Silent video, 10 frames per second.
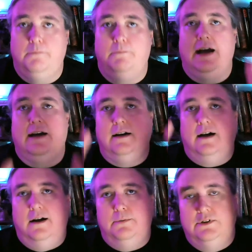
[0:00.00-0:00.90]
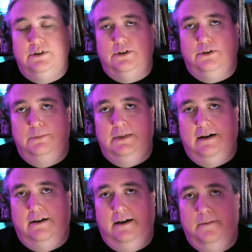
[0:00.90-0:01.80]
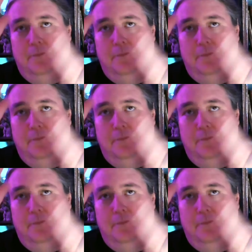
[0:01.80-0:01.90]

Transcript: back up to the luminary.